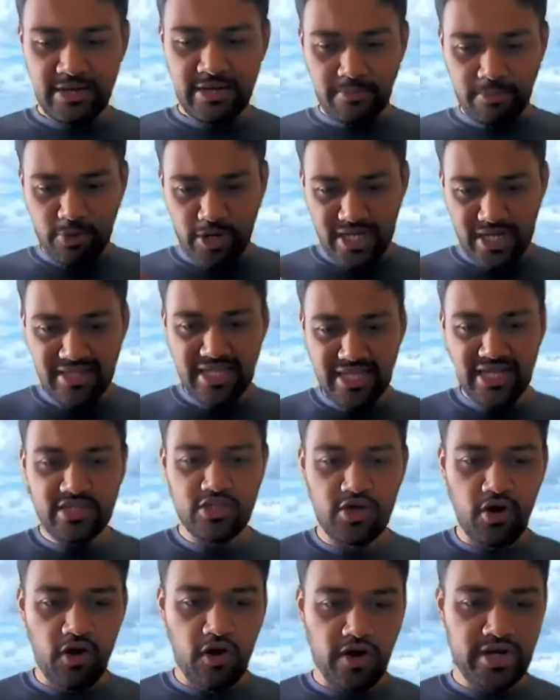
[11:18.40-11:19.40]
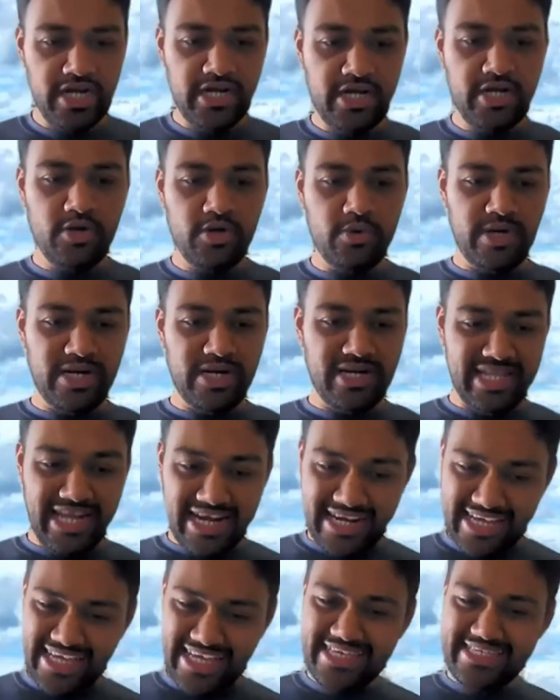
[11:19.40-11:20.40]
putting that thought into it,
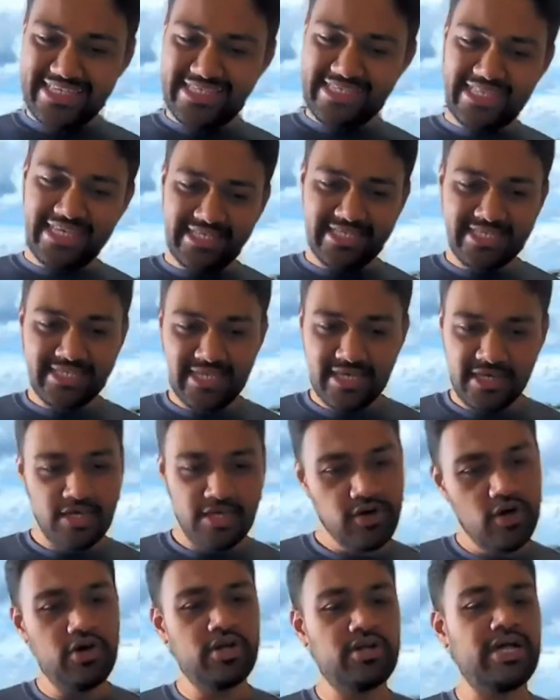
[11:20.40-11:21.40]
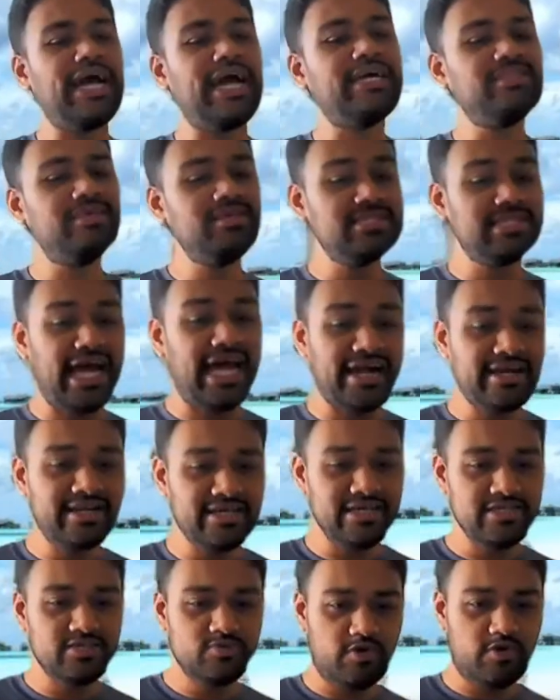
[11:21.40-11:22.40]
that is this secure, I think that
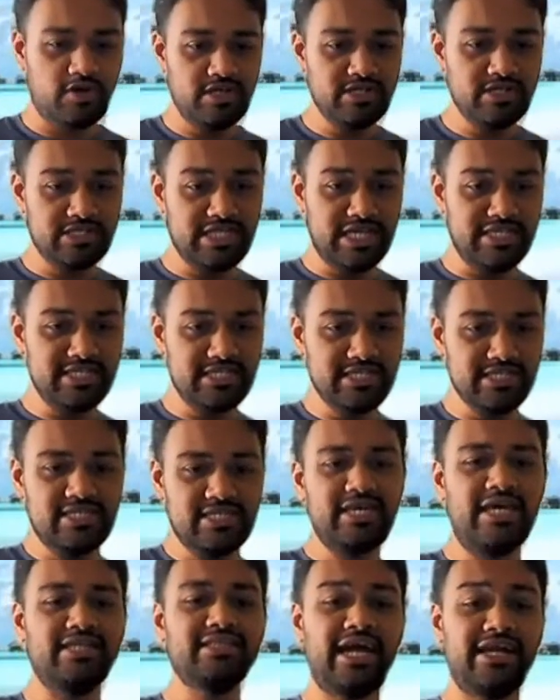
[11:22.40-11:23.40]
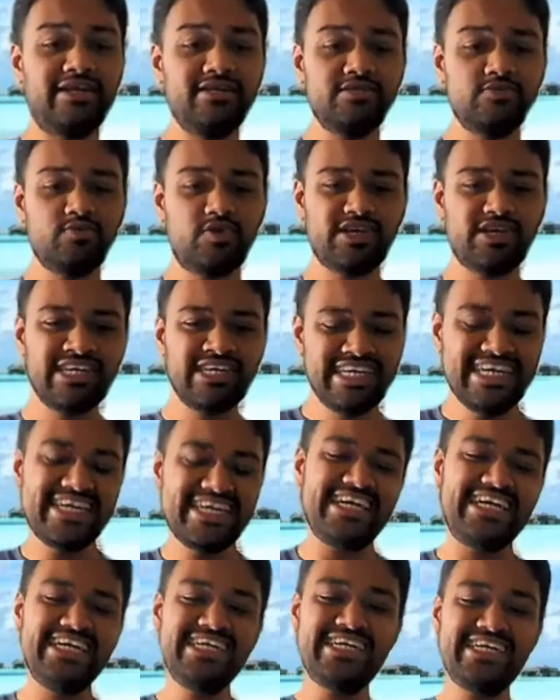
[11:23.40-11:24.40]
is what is necessary, and that is what
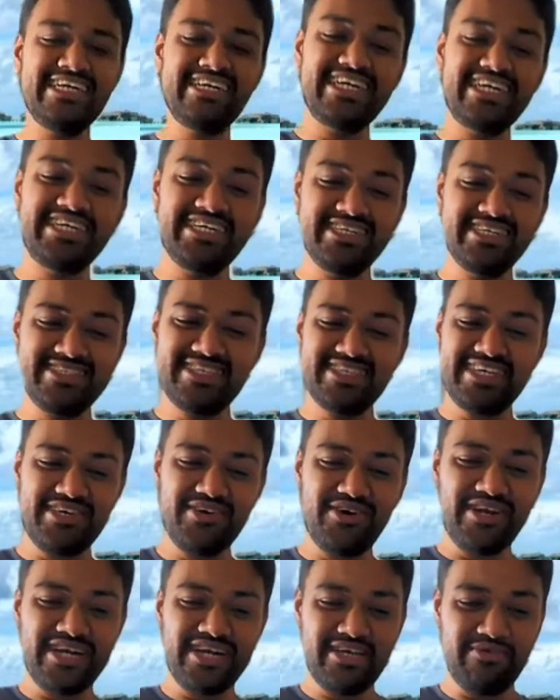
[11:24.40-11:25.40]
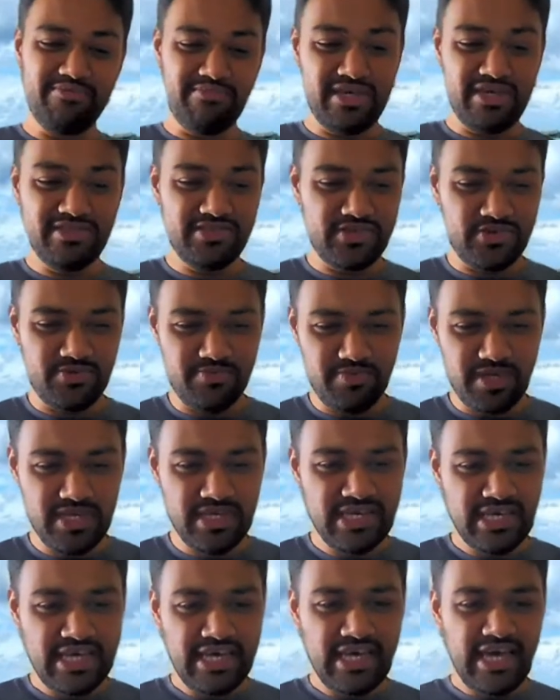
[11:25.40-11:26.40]
integrating security means to me.
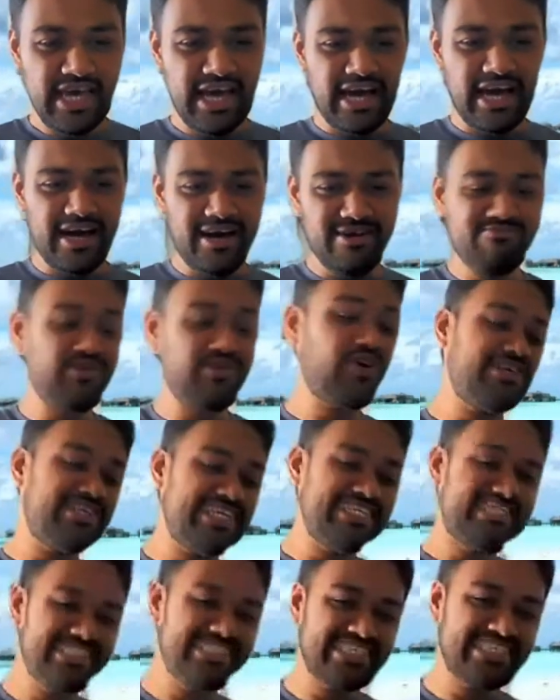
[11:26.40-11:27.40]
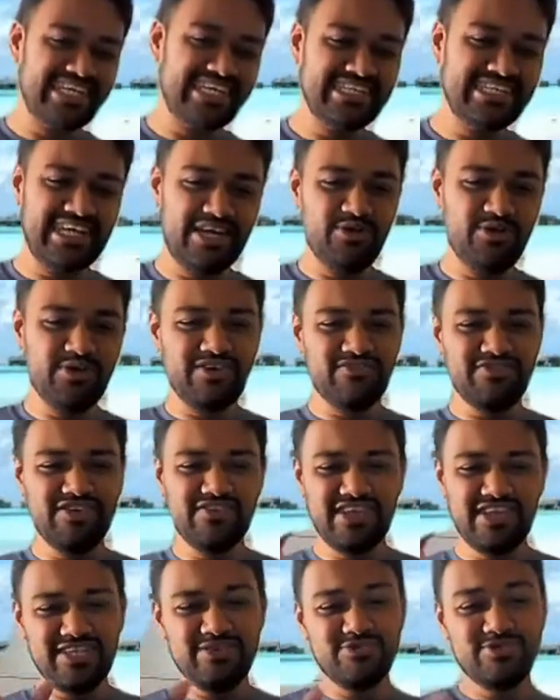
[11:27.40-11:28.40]
Not necessarily that, okay,
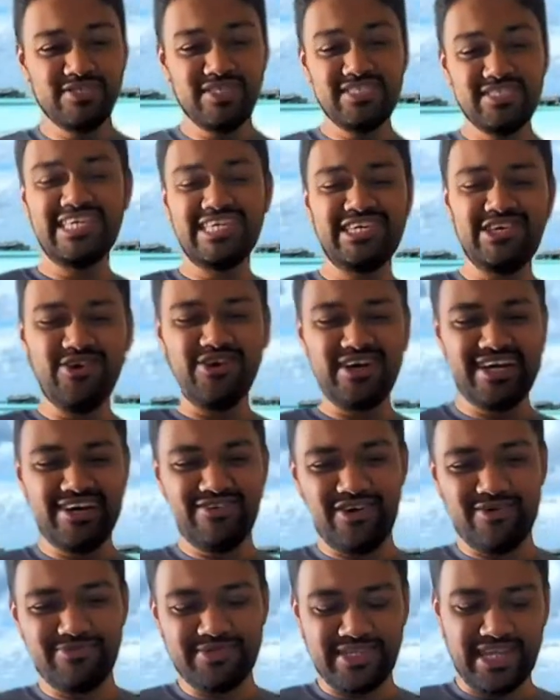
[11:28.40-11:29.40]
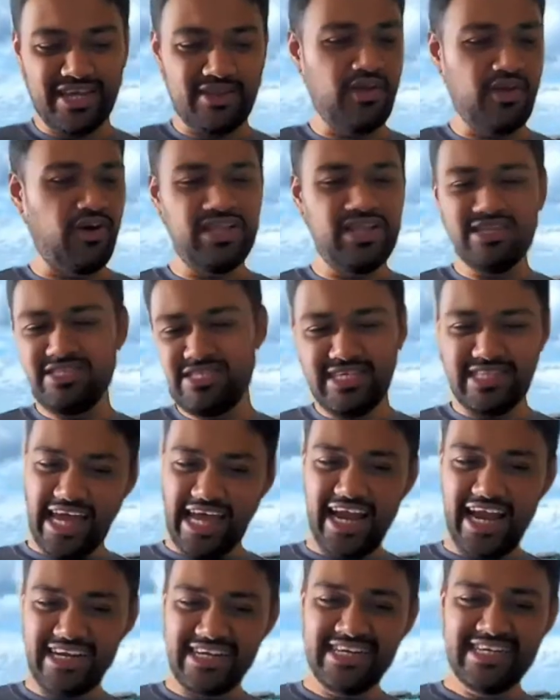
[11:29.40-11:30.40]
we will use a secure DevOps technology.
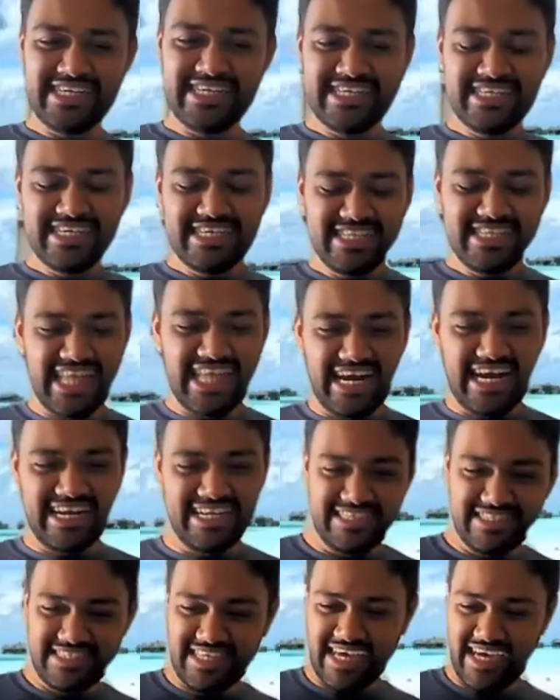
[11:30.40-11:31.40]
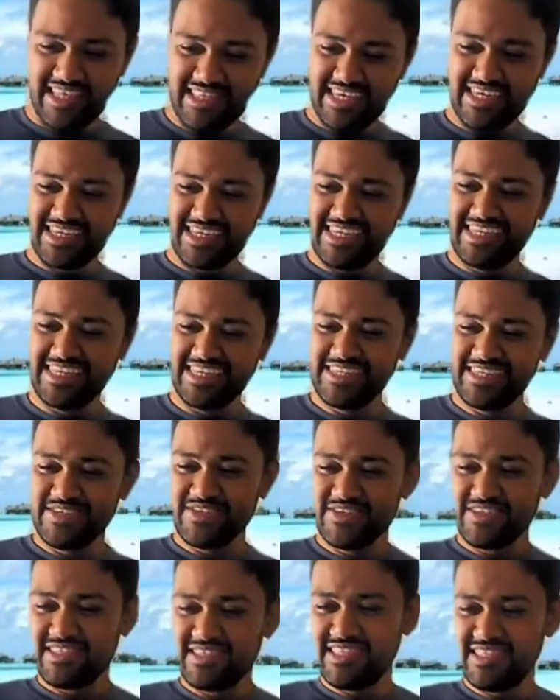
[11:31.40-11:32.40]
That is, I think,
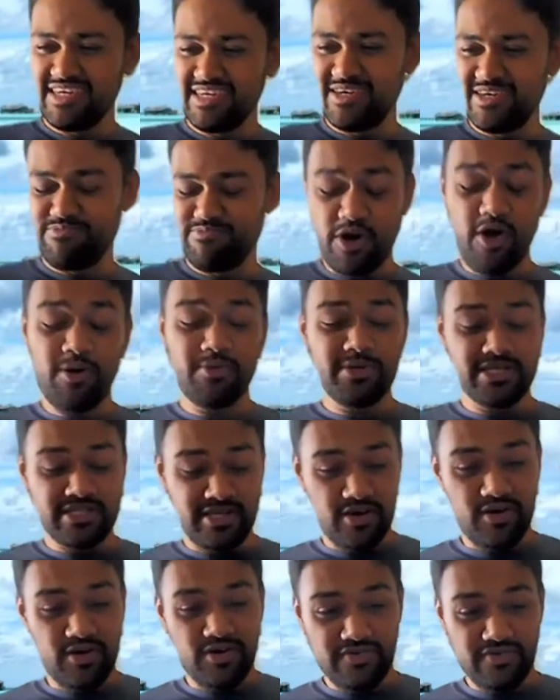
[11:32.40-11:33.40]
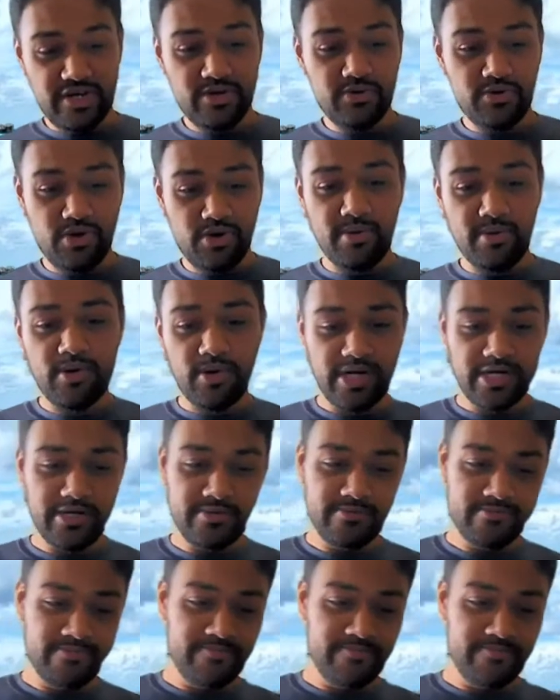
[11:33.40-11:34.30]
the probably the wrong way to go about it.